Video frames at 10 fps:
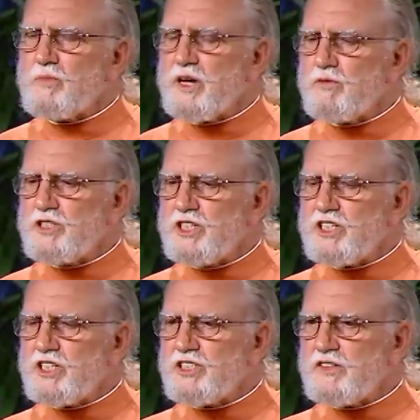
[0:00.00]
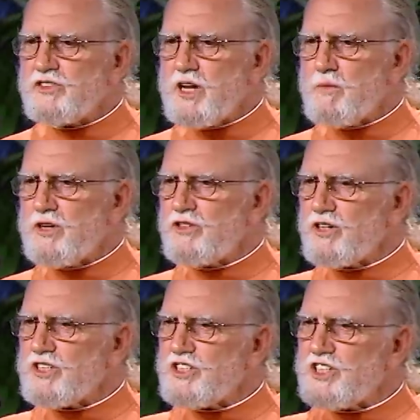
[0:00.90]
it was just as if someone
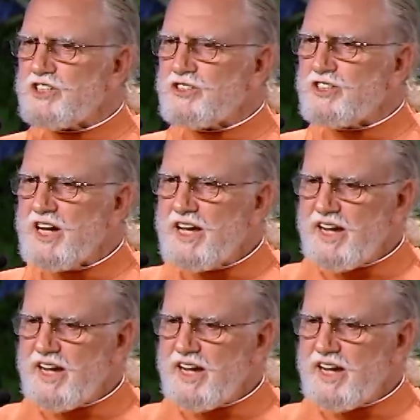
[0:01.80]
took a scissor